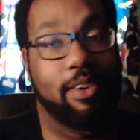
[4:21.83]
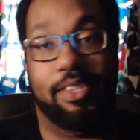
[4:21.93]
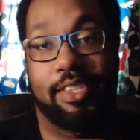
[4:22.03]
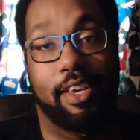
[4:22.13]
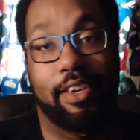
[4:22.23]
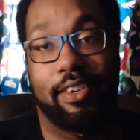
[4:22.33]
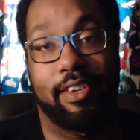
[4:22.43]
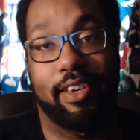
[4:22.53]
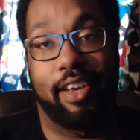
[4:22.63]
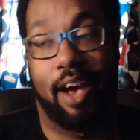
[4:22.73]
don't know what to
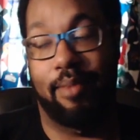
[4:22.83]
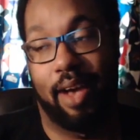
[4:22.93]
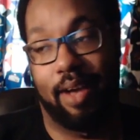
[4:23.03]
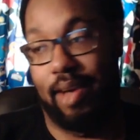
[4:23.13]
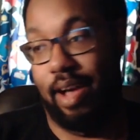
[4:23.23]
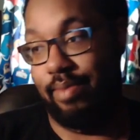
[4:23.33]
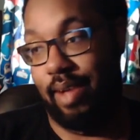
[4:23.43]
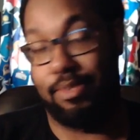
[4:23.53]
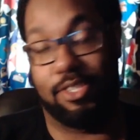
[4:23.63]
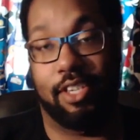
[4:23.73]
say. I'm
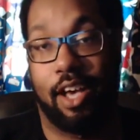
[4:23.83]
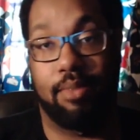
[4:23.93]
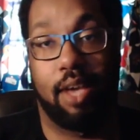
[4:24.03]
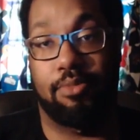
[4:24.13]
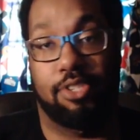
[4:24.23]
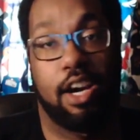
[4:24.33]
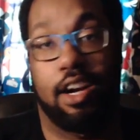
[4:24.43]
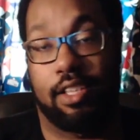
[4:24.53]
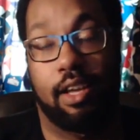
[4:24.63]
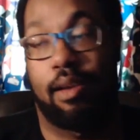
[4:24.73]

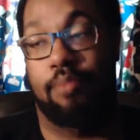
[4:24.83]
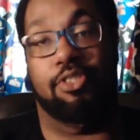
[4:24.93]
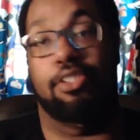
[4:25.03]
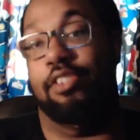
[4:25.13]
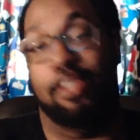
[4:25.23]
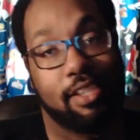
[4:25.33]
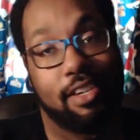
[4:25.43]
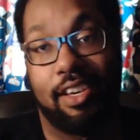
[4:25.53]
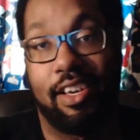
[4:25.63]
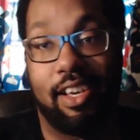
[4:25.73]
shocked, I'm
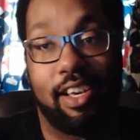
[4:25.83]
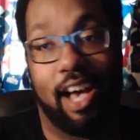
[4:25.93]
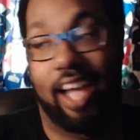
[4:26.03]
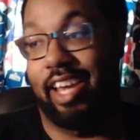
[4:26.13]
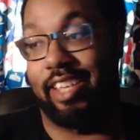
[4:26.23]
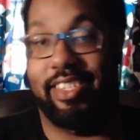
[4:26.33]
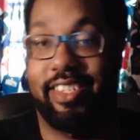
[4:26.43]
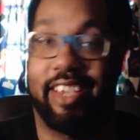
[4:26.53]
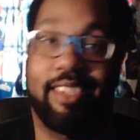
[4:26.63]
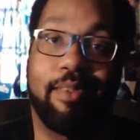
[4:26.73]
shook. I gotta
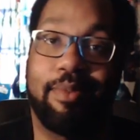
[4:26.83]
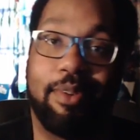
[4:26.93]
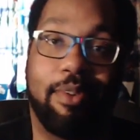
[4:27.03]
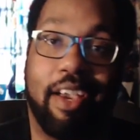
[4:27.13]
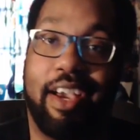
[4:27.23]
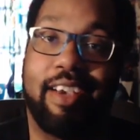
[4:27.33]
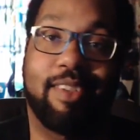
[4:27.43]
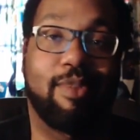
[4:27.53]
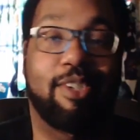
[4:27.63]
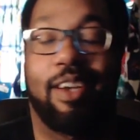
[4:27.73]
see the next episode,
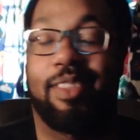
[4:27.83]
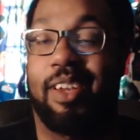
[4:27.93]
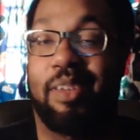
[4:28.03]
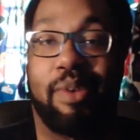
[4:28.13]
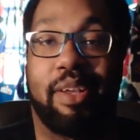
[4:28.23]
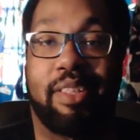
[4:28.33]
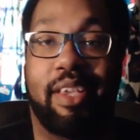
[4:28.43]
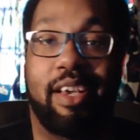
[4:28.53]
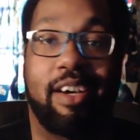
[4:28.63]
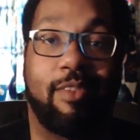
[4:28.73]
guys. What y'all thought
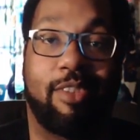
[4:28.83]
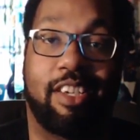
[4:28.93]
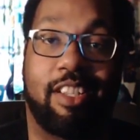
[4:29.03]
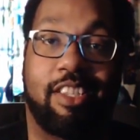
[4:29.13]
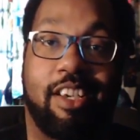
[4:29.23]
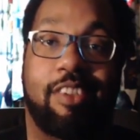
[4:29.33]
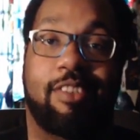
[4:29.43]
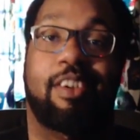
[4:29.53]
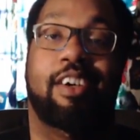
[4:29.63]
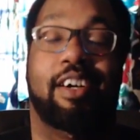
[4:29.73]
about that? Did
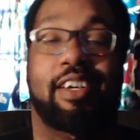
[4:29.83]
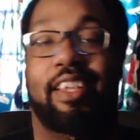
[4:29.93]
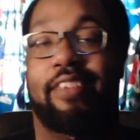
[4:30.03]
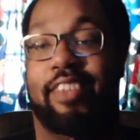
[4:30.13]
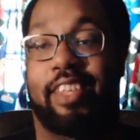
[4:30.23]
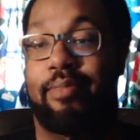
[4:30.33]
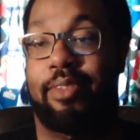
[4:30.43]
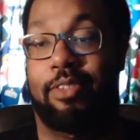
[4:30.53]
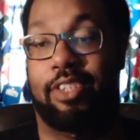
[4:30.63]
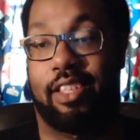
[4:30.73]
y'all enjoy it?
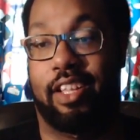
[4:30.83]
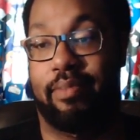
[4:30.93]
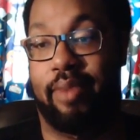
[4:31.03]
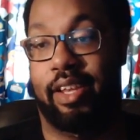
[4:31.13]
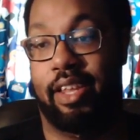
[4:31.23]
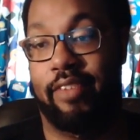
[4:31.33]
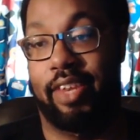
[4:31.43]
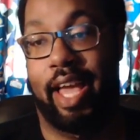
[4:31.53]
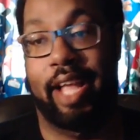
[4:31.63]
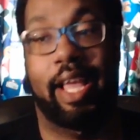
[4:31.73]
Let me know what y'all think about it.
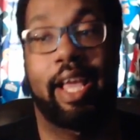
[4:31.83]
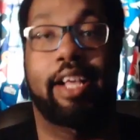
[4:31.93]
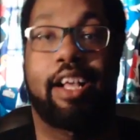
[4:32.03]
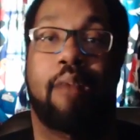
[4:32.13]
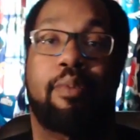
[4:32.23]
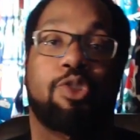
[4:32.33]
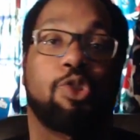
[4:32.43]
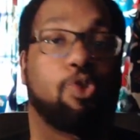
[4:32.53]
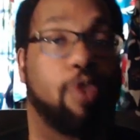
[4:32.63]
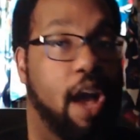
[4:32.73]
Leave a like,
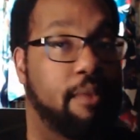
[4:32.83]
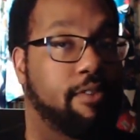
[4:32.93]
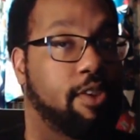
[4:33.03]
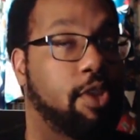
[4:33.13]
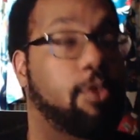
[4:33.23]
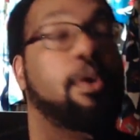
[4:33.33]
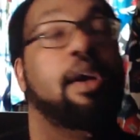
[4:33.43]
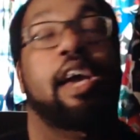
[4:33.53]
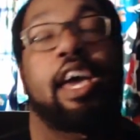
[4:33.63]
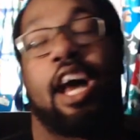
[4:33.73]
comment, subscribe if you
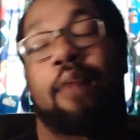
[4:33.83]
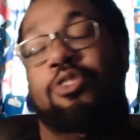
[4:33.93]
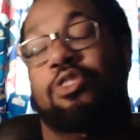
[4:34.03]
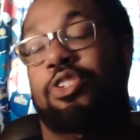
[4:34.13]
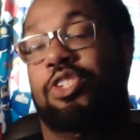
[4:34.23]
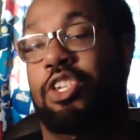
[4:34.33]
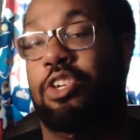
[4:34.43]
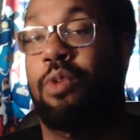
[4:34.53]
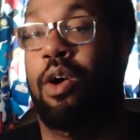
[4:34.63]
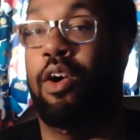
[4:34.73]
do, and I'll be sure to
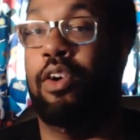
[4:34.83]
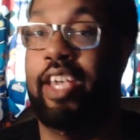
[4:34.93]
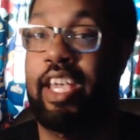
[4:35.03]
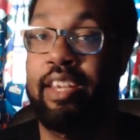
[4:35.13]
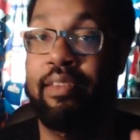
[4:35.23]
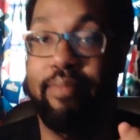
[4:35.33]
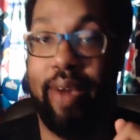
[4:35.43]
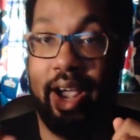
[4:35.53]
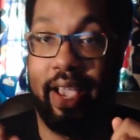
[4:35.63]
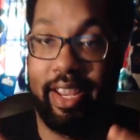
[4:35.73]
see you all in
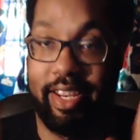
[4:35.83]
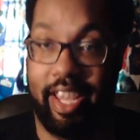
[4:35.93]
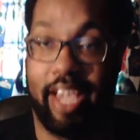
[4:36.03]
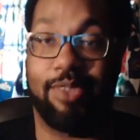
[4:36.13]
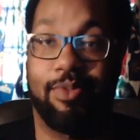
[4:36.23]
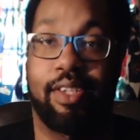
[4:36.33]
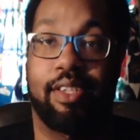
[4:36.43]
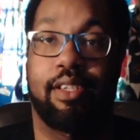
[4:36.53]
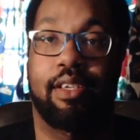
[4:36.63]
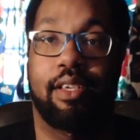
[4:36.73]
my next
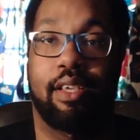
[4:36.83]
one.